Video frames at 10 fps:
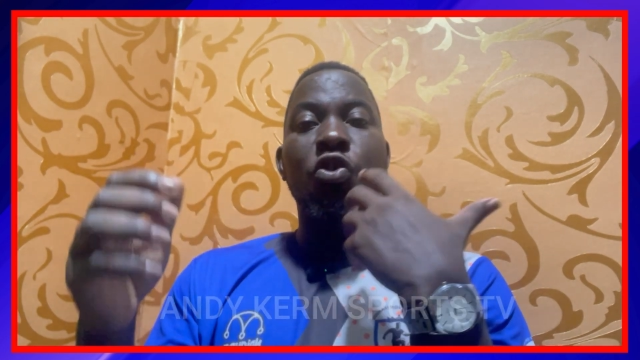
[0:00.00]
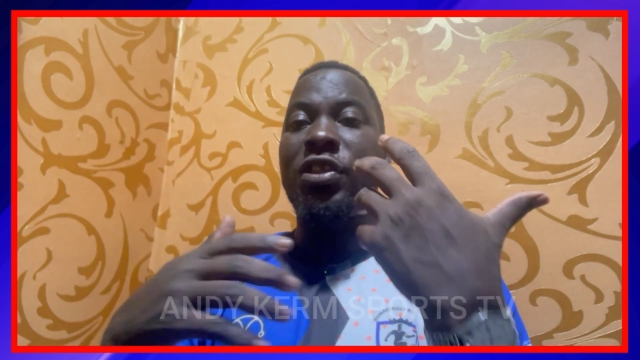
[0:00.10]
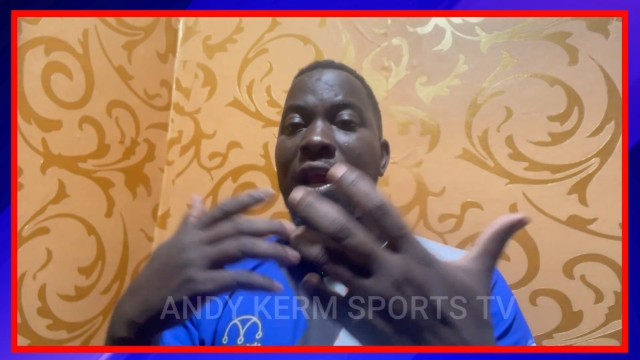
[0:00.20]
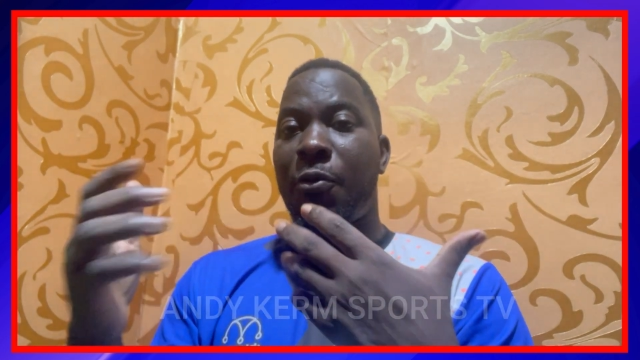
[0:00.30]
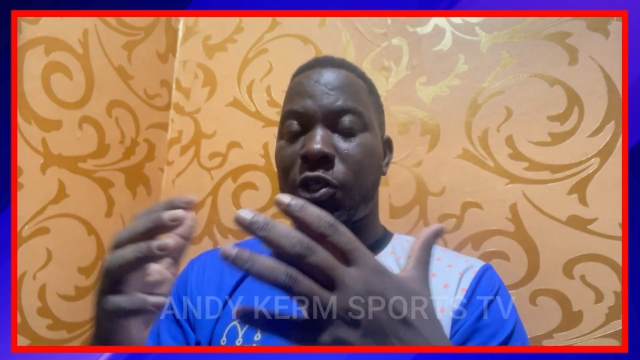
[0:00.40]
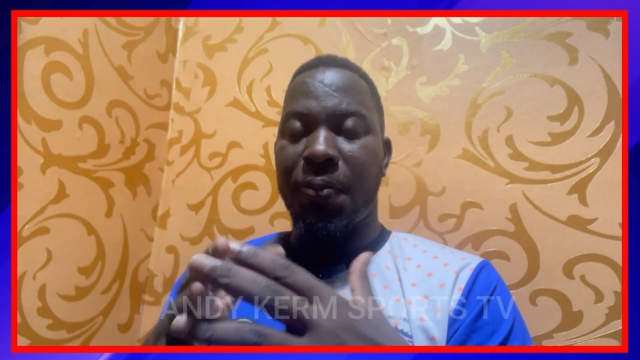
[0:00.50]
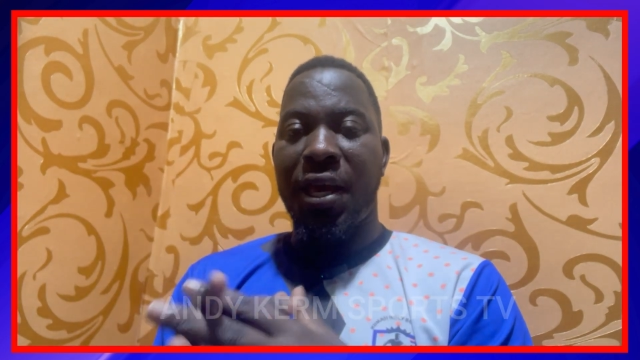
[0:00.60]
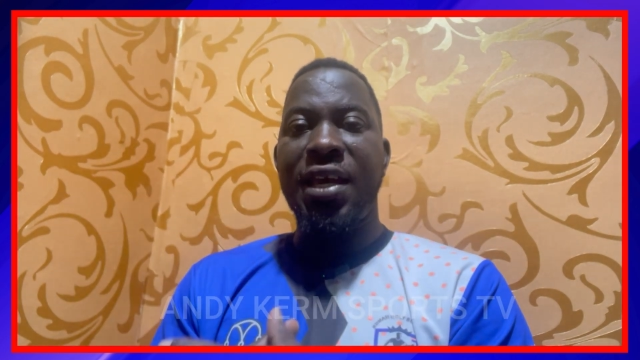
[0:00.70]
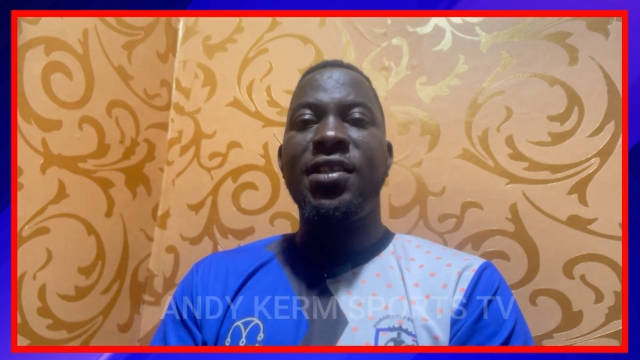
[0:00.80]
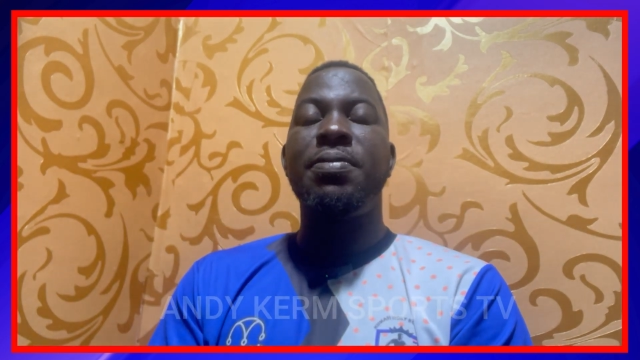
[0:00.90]
Tottenham
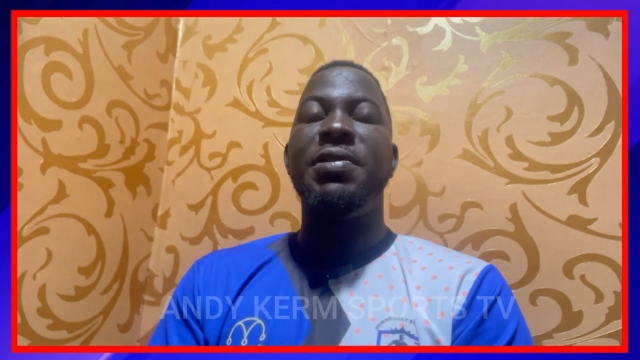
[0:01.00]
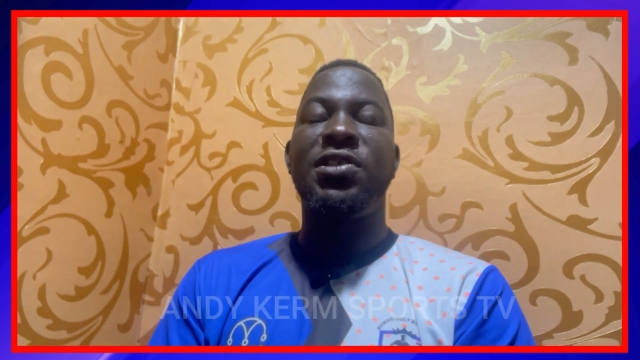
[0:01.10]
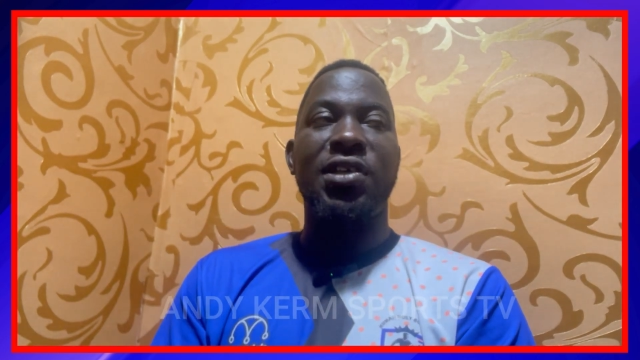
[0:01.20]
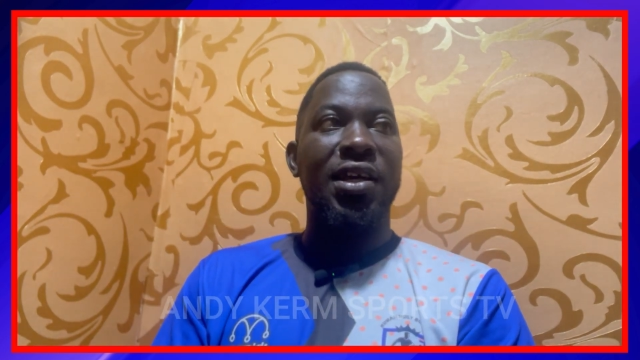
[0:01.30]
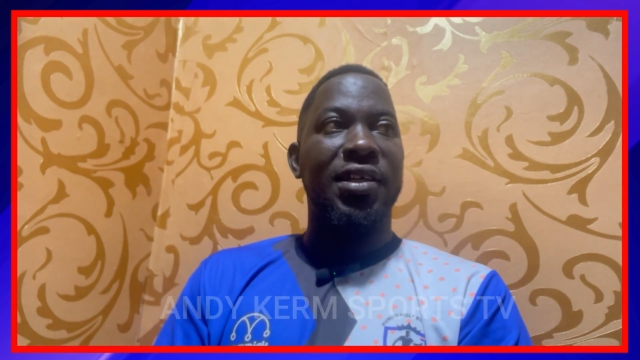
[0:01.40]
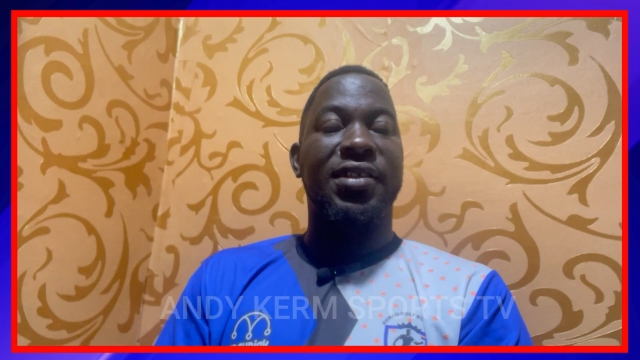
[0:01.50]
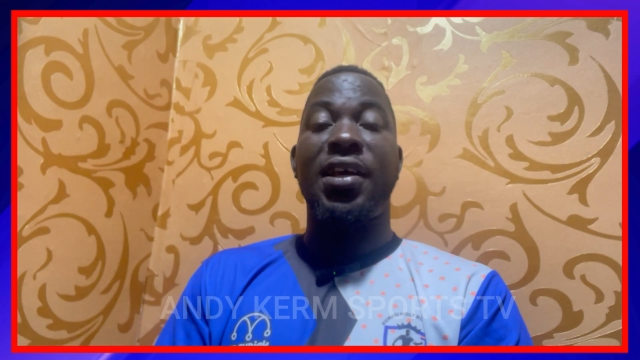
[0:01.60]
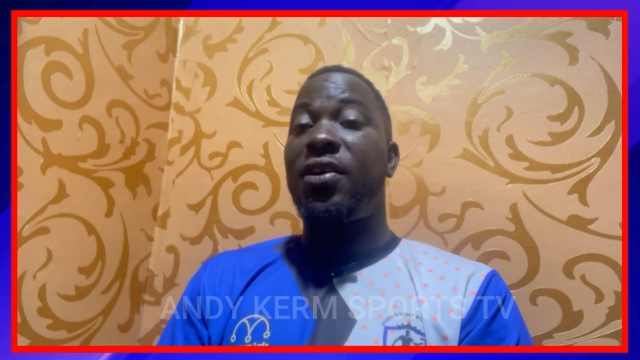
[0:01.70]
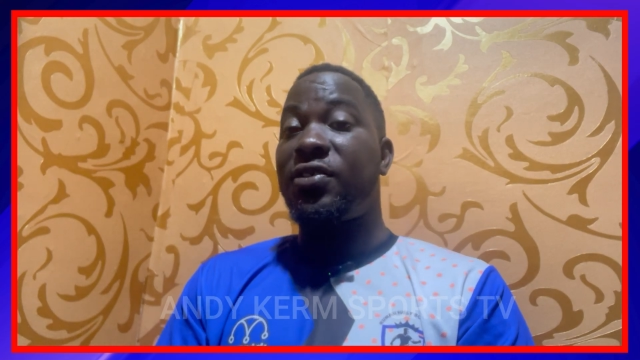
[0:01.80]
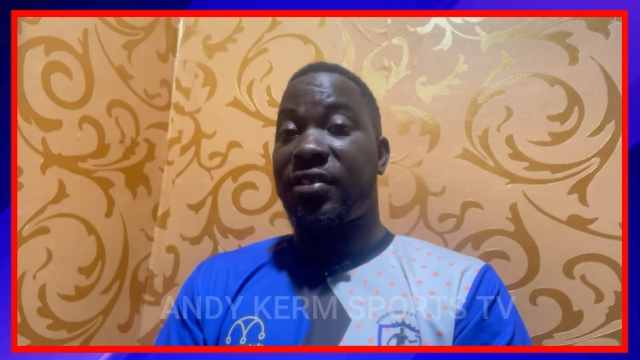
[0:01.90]
Hotspur intimate
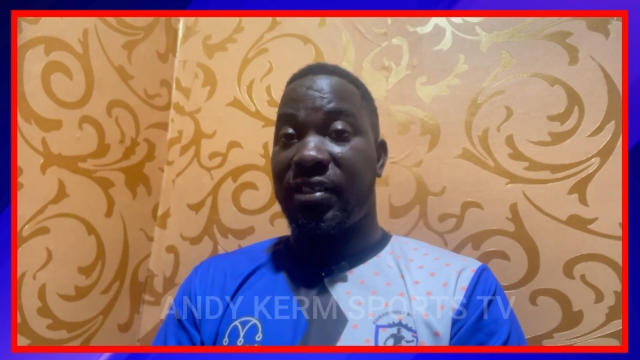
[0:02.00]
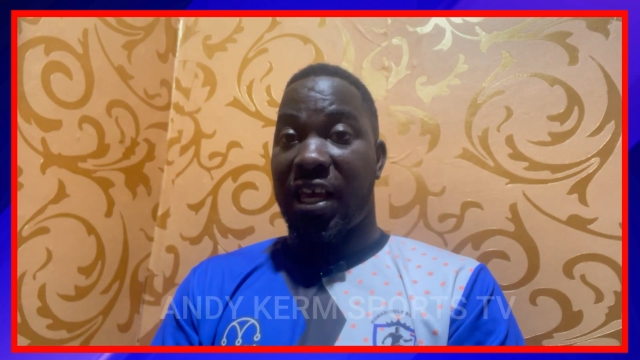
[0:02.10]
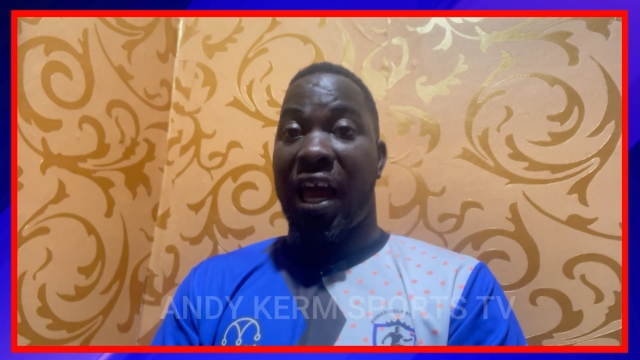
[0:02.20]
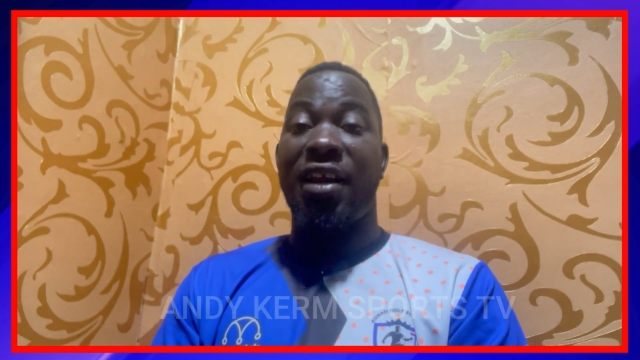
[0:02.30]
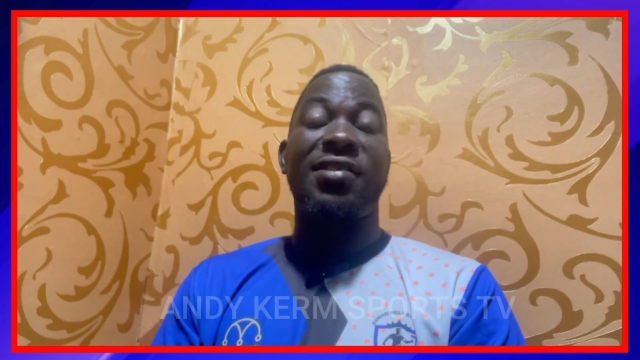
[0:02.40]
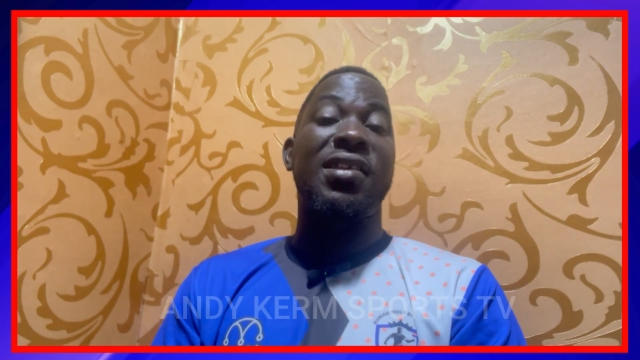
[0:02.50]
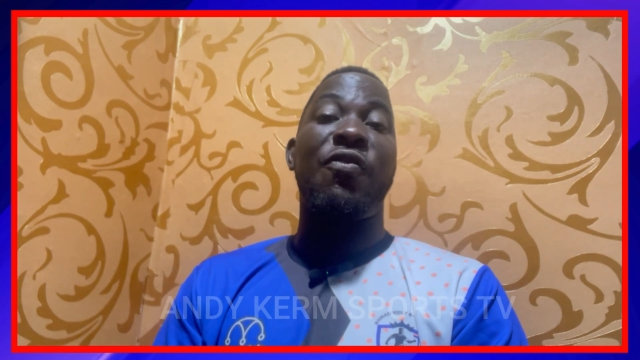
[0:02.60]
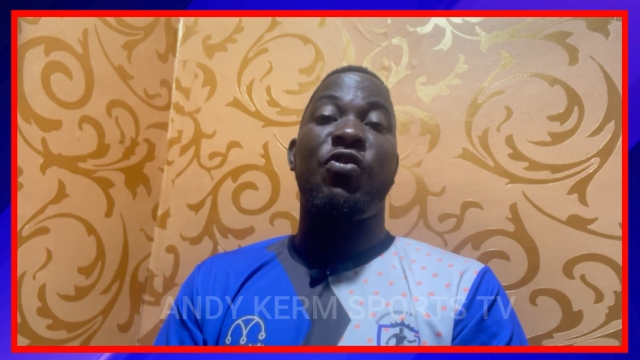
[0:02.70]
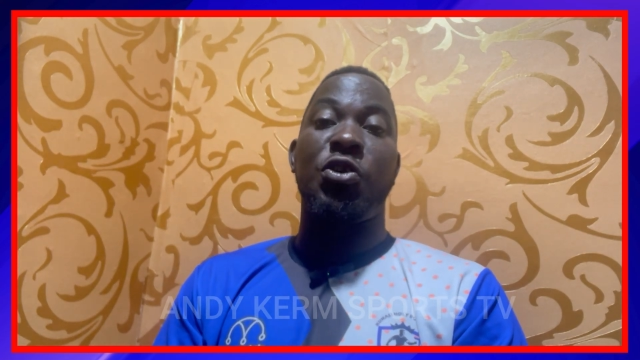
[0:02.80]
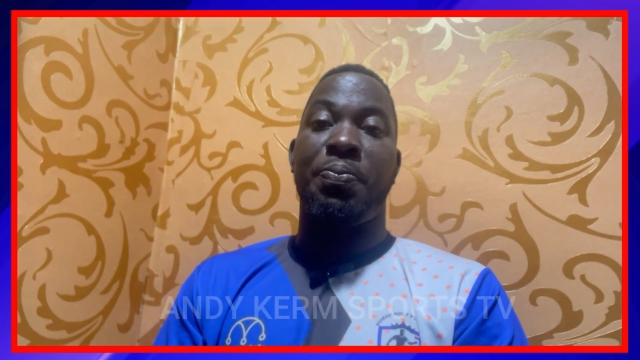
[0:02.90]
Chelsea at the
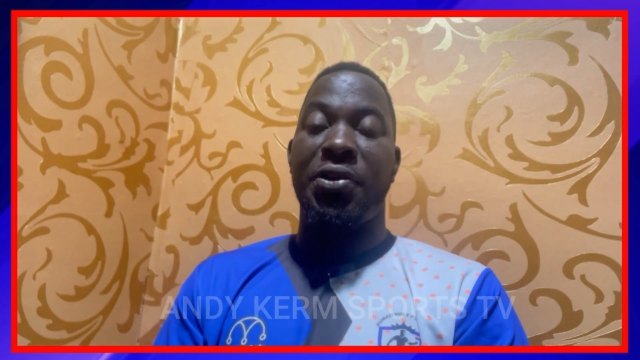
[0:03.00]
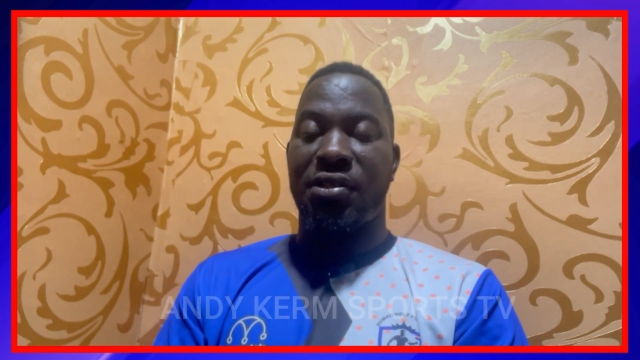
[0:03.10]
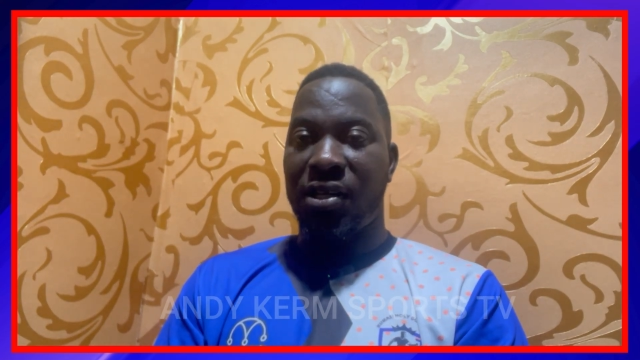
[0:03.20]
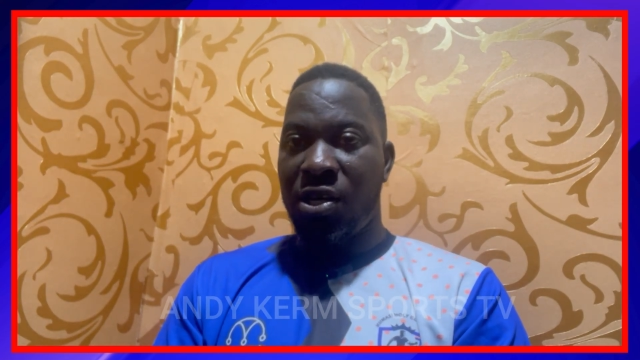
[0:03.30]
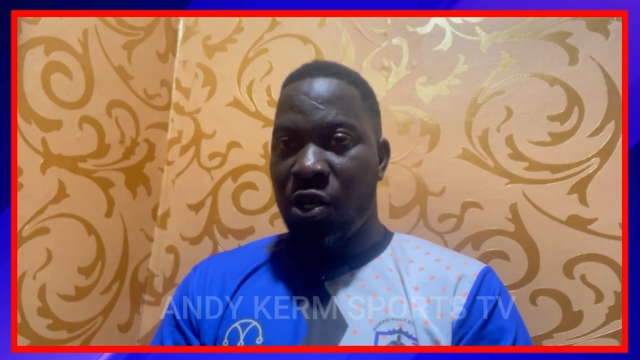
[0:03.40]
Stamford Bridge.